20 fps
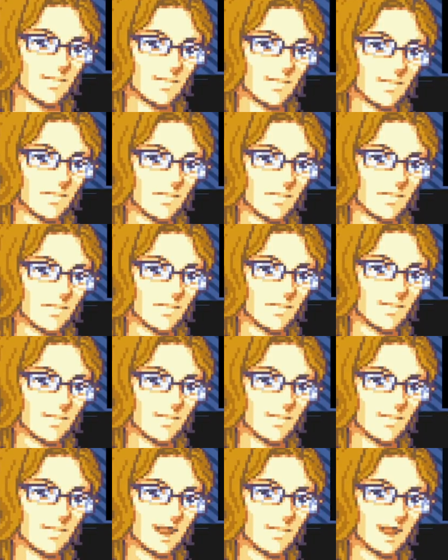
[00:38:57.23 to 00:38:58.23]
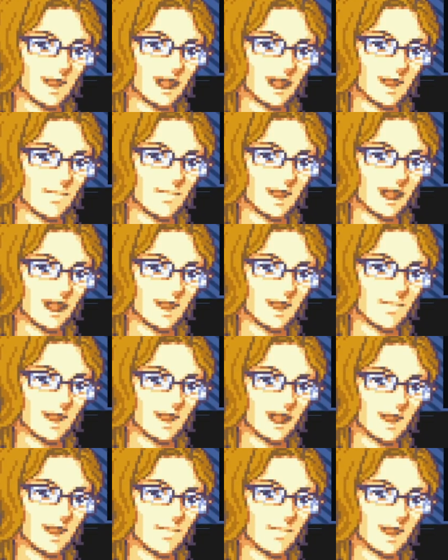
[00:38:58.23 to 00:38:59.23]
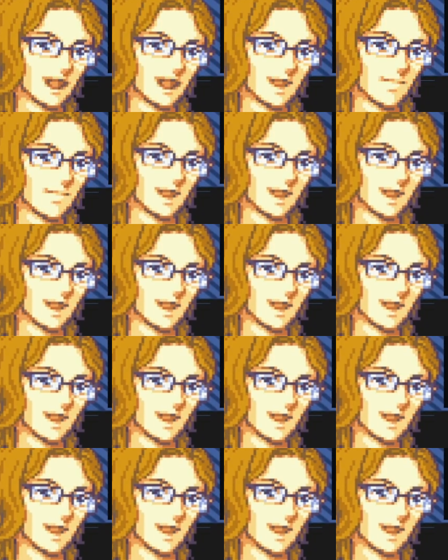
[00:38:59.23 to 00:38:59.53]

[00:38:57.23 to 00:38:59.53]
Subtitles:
Okay, well, we need to go left.